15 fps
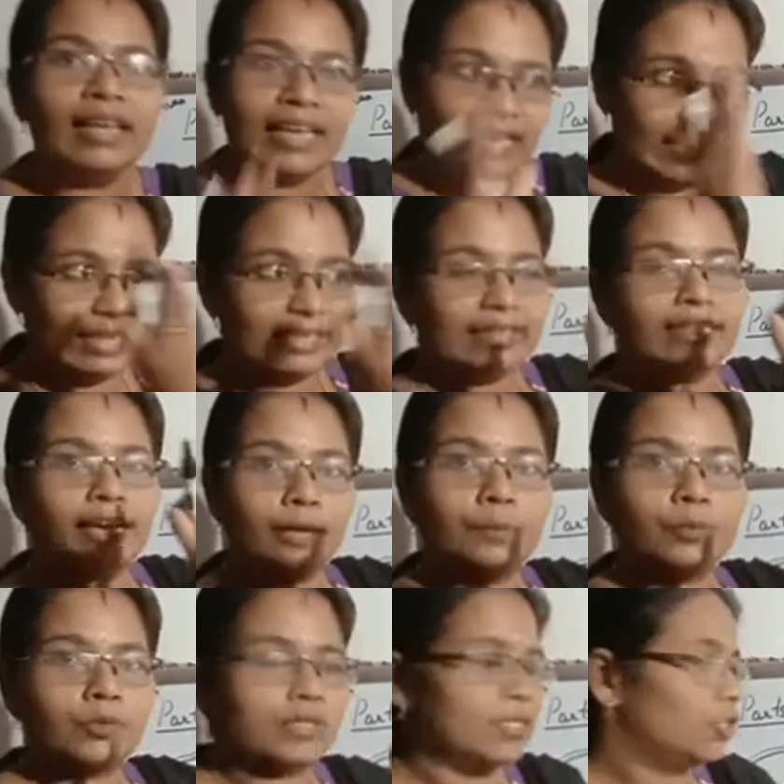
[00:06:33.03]
in that
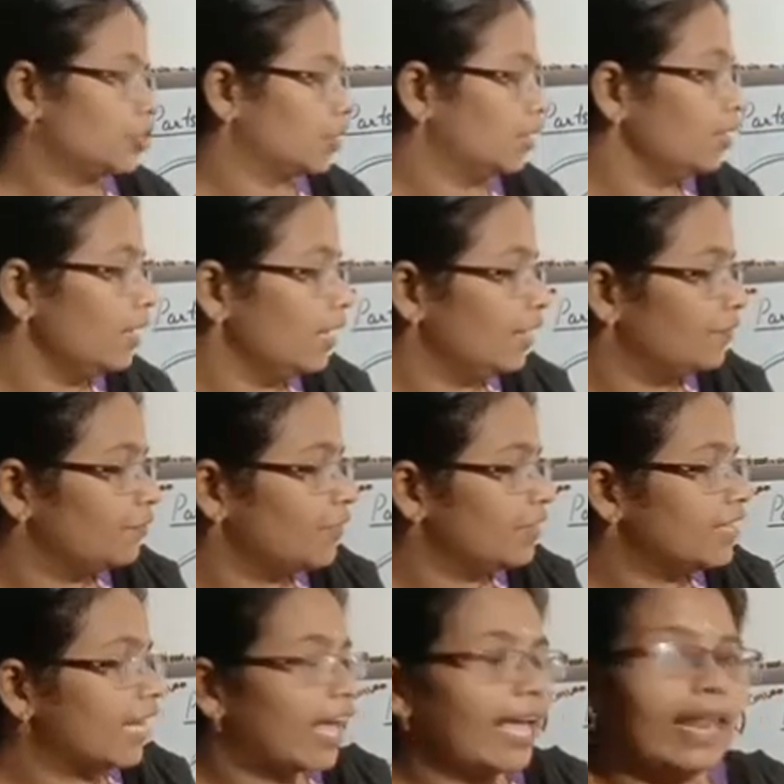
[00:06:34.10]
position with
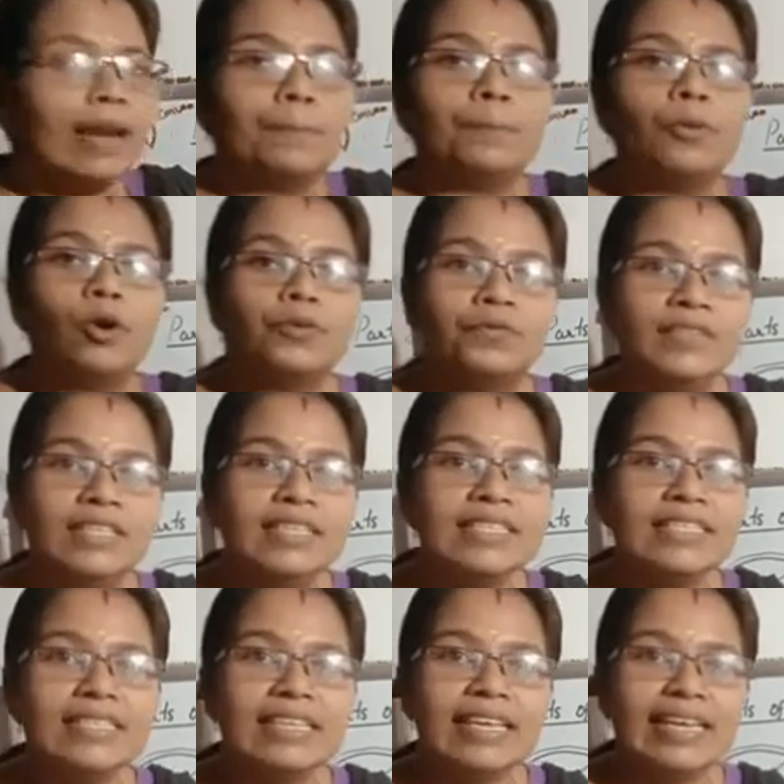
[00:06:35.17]
the help of the
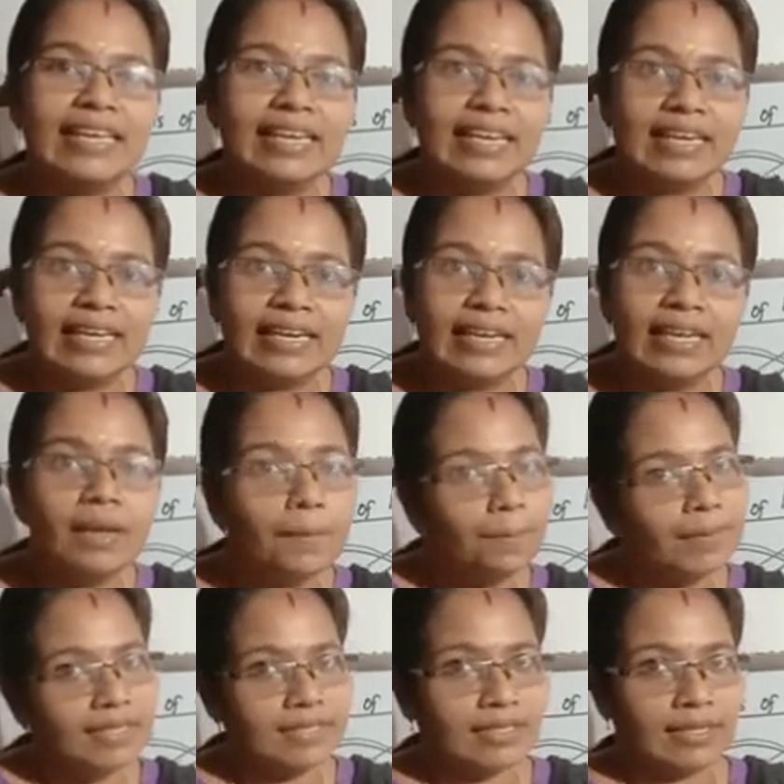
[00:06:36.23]
ciliary
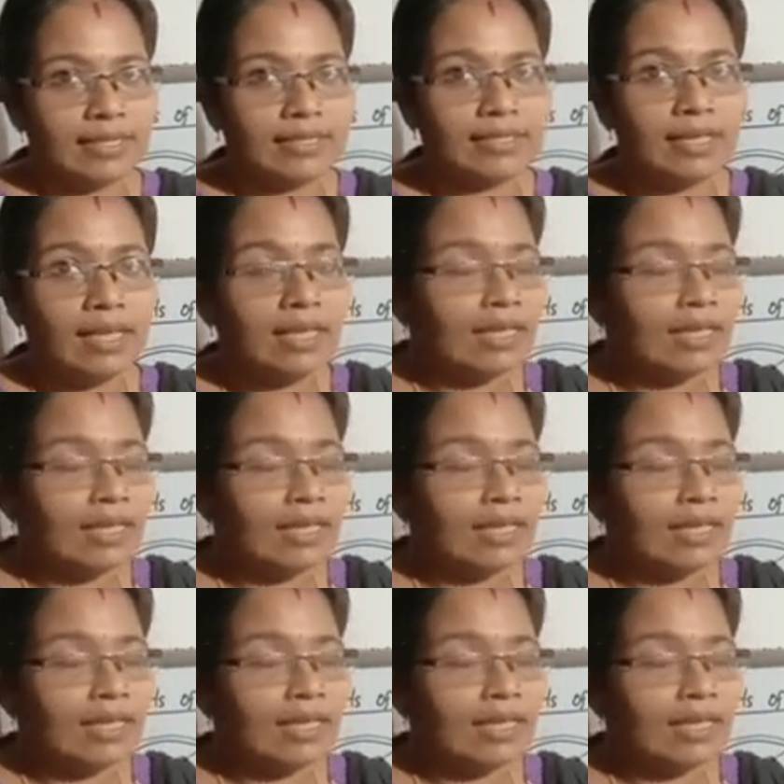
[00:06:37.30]
muscles.